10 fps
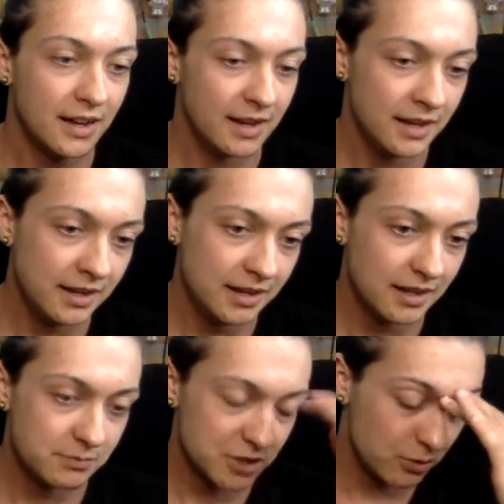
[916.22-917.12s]
I
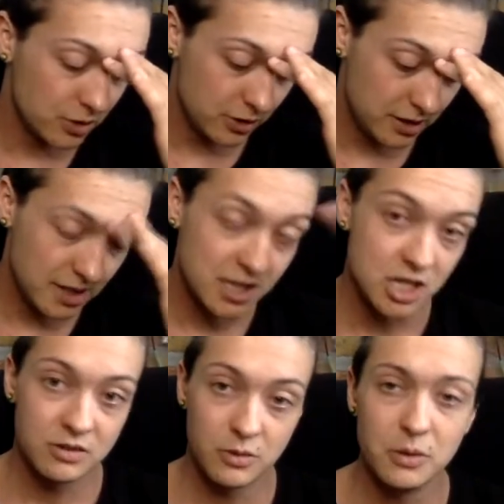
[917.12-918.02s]
am so annoyed at
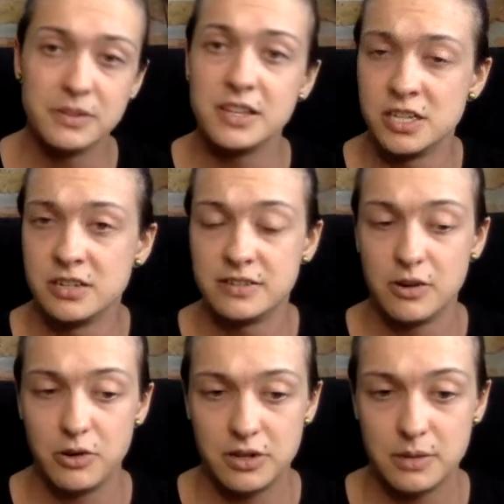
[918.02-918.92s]
gender roles and gender
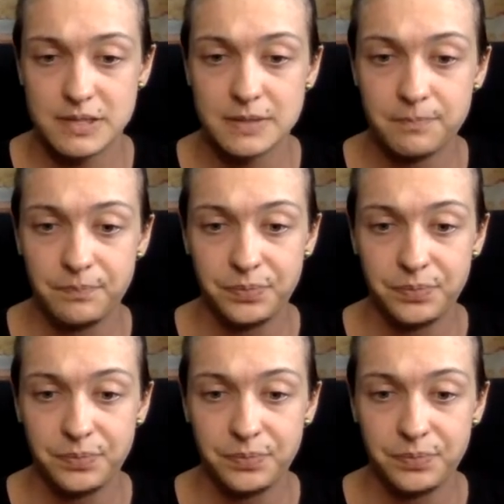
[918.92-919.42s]
stereotypes.